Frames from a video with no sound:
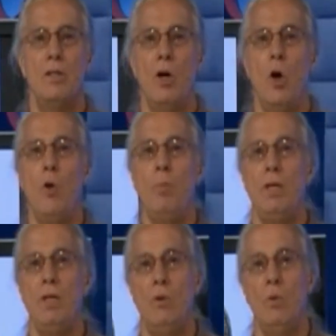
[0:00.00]
The
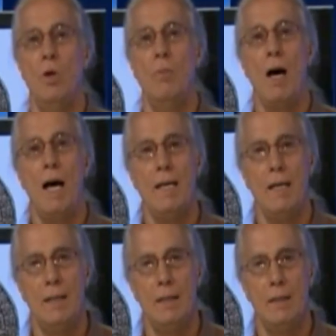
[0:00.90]
Hopi were
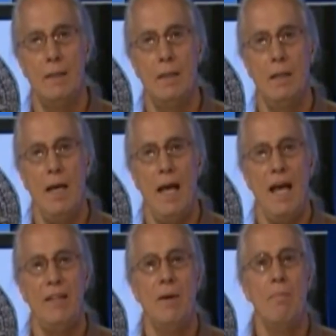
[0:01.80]
Maya,
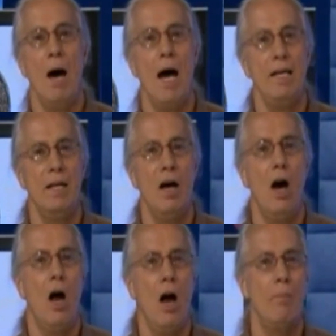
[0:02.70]
and the Maya
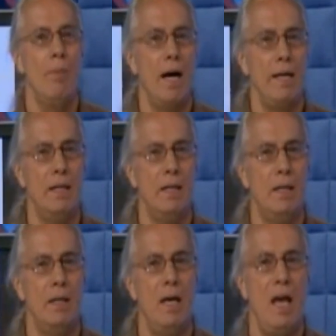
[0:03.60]
are Maya,
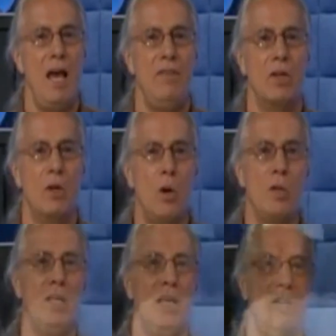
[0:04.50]
and the Kogi